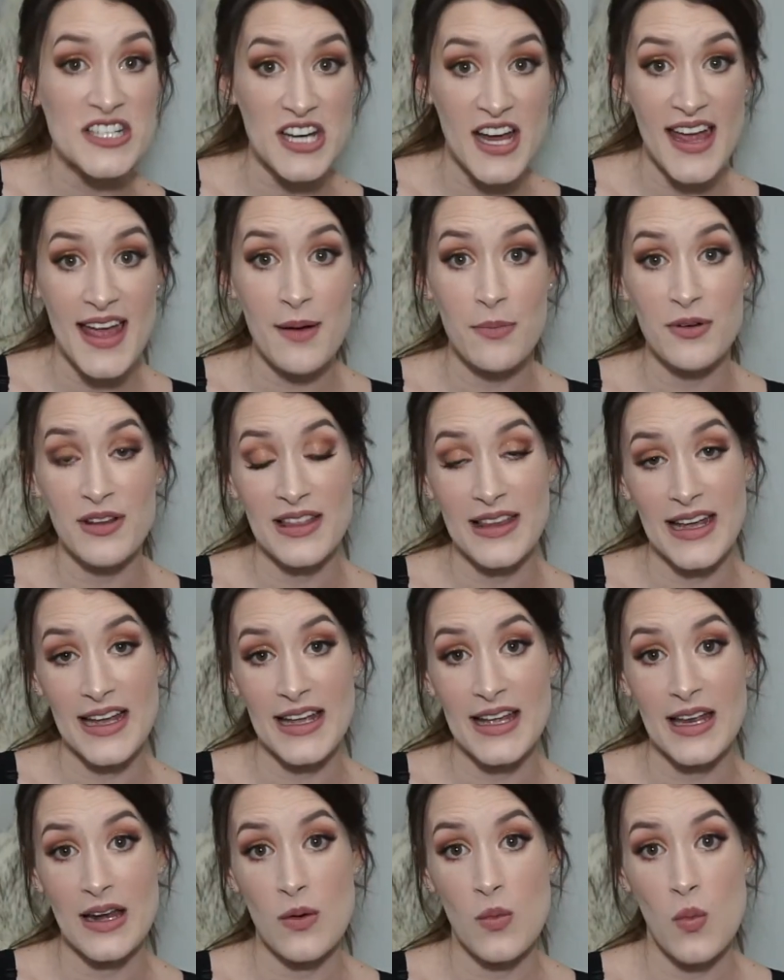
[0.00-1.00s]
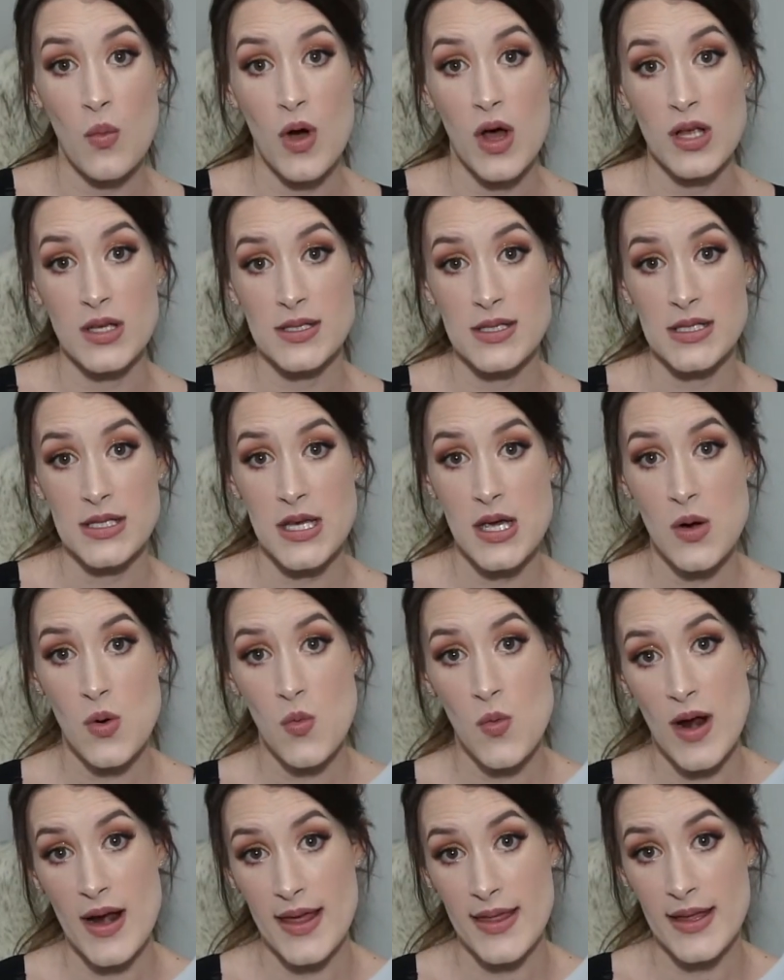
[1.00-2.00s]
I had with Lincoln was
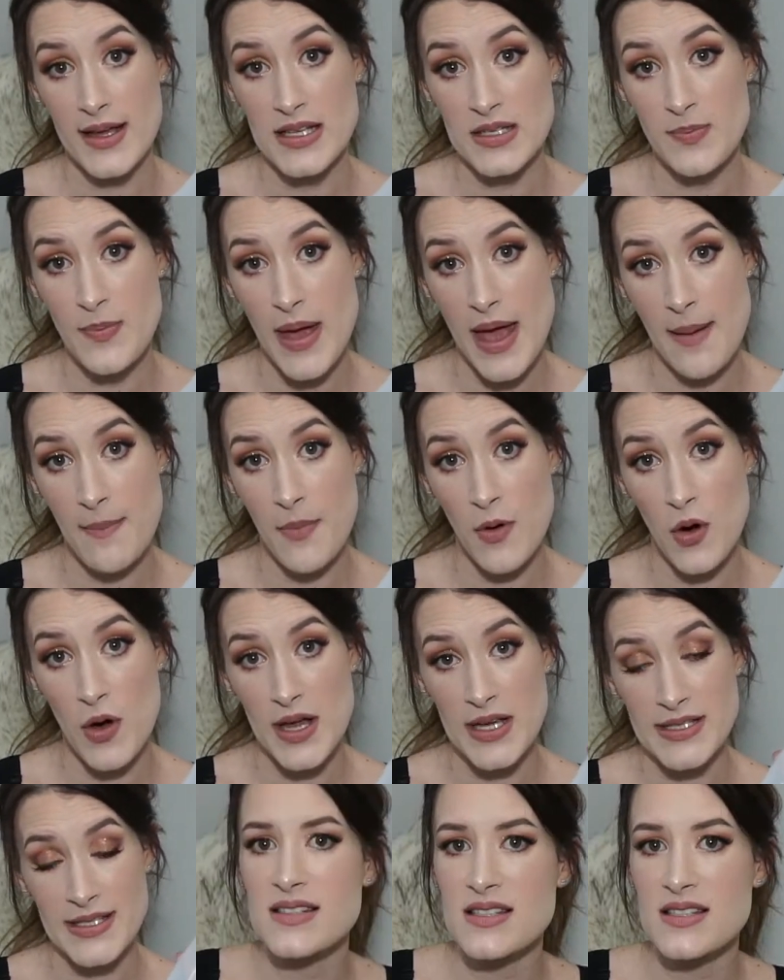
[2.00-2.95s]
one of these bad boys.